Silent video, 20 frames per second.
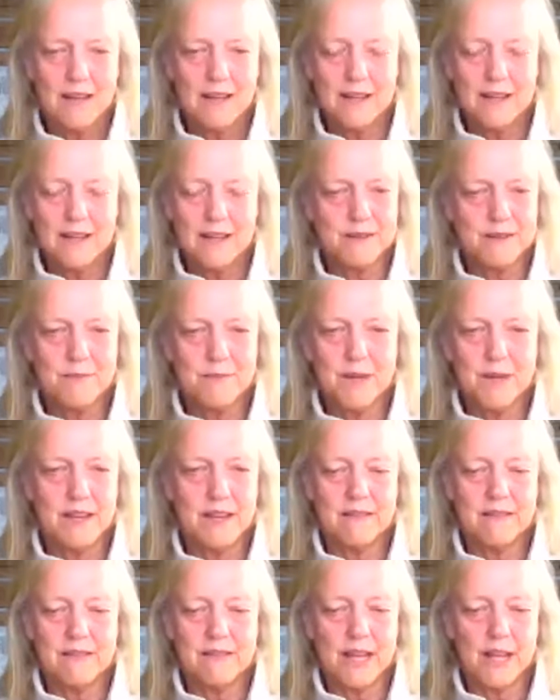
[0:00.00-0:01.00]
It doesn't
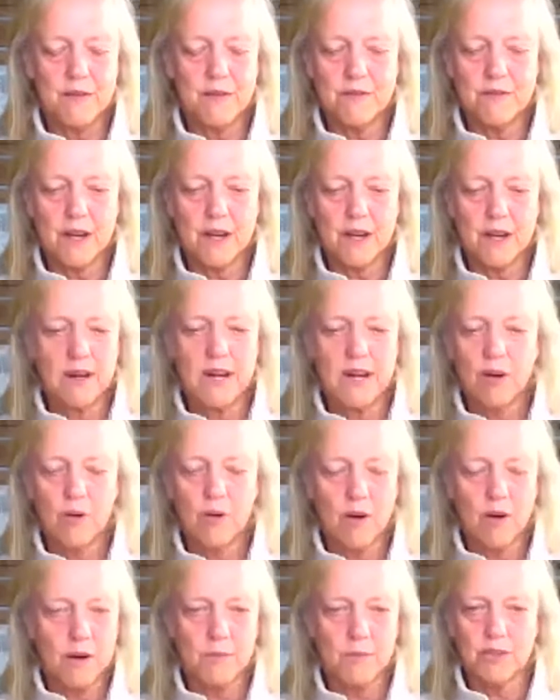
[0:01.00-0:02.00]
mean saying you've done an
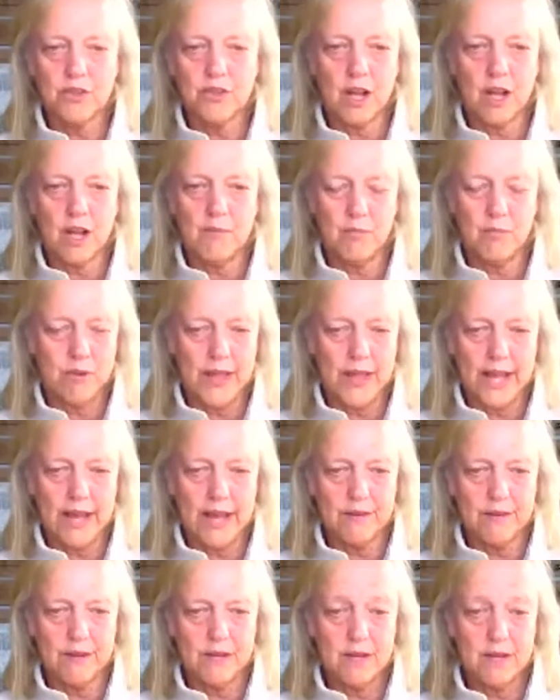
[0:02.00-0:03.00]
incredible job when they
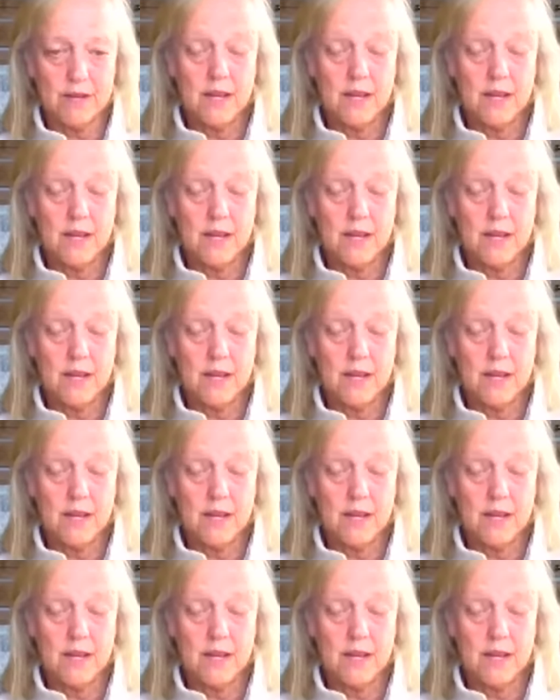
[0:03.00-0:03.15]
haven't.